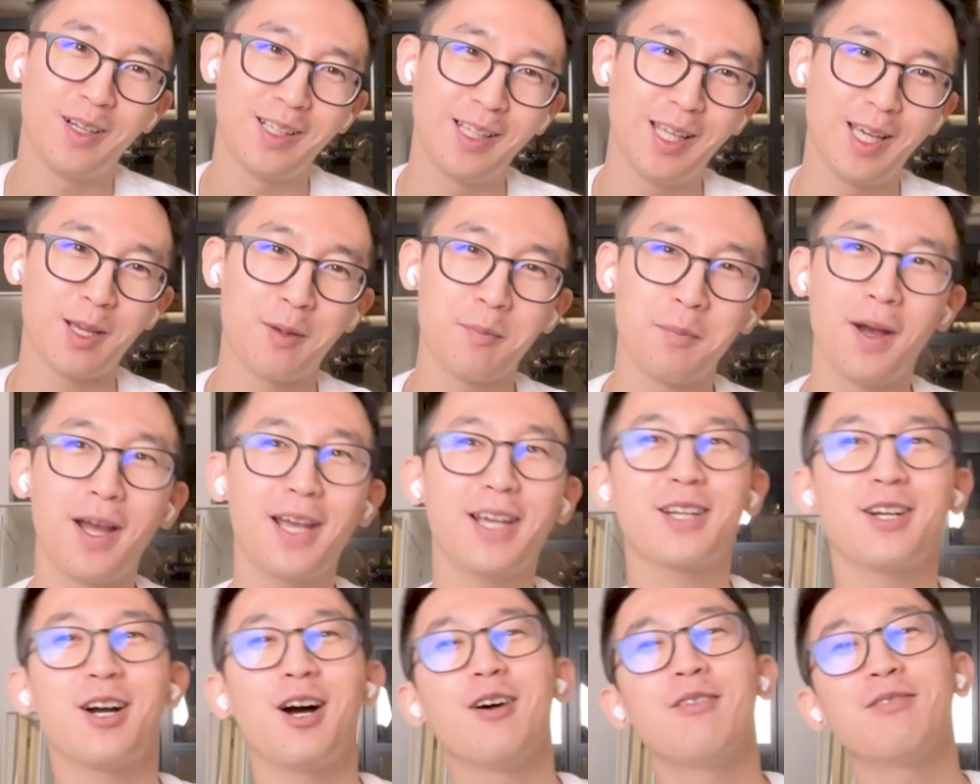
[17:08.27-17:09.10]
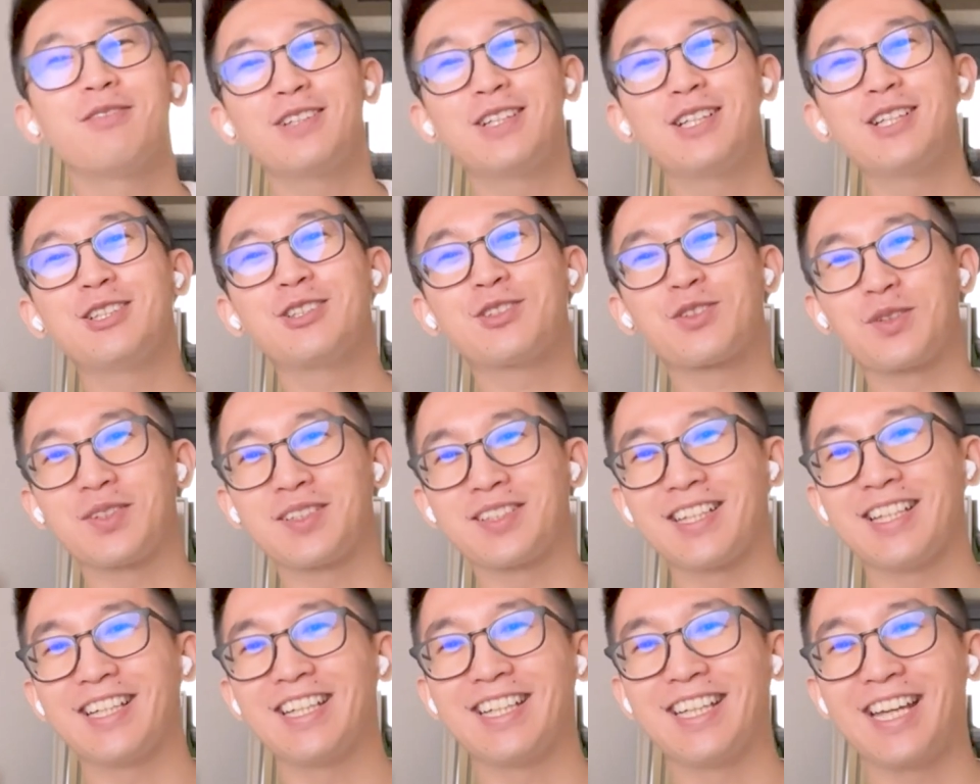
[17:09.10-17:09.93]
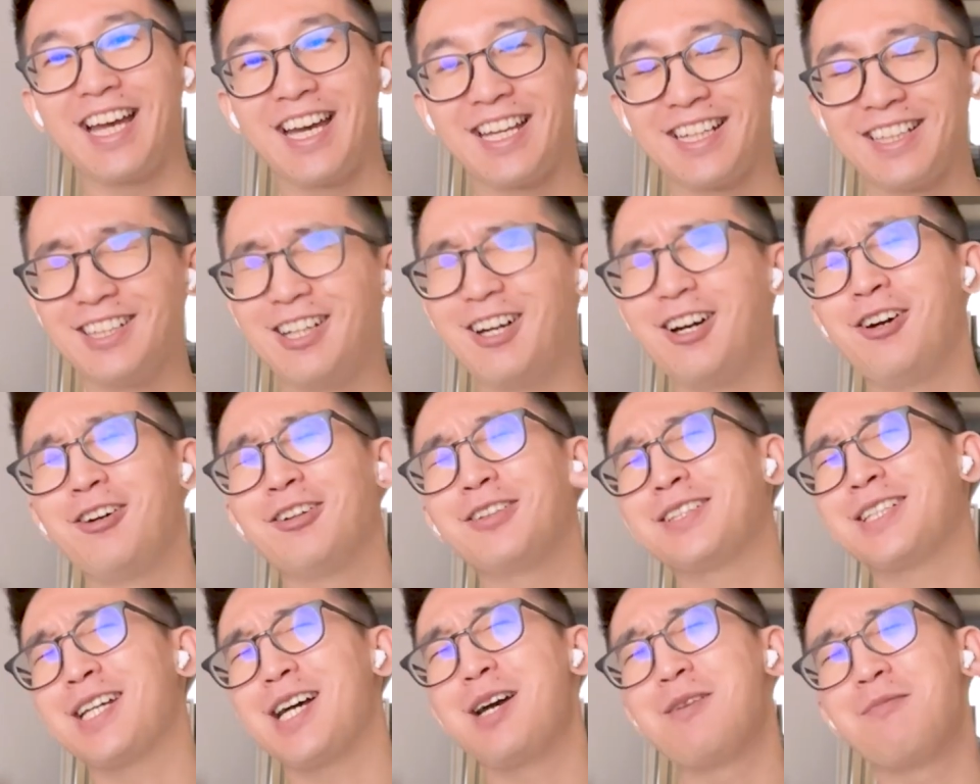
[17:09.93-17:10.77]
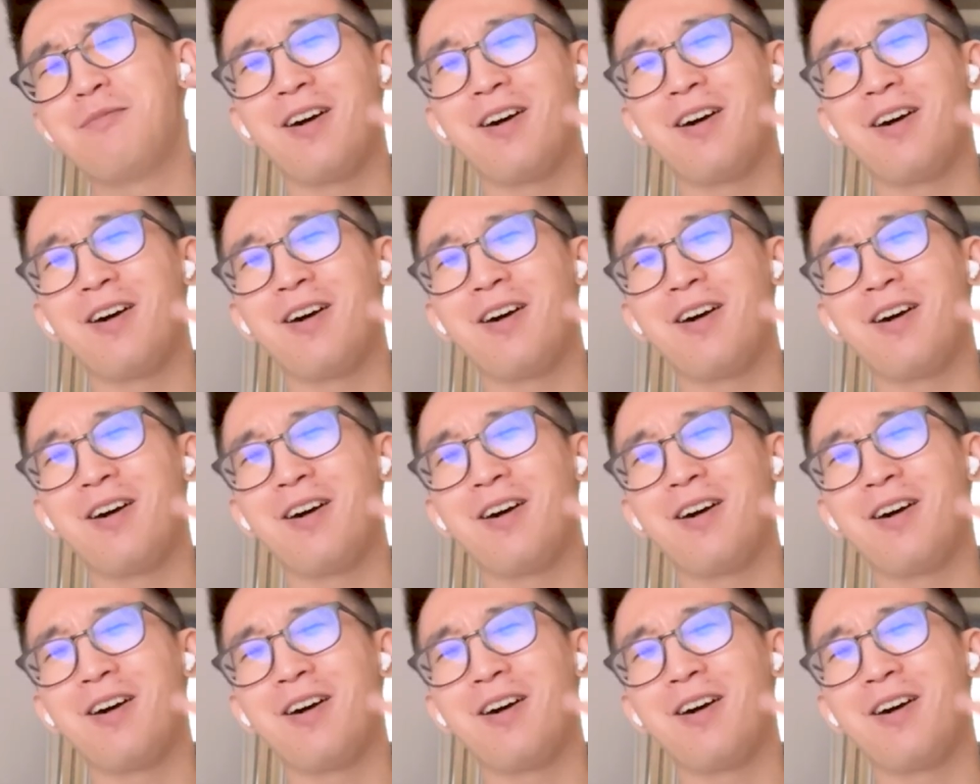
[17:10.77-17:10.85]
like my confidence was like at an all time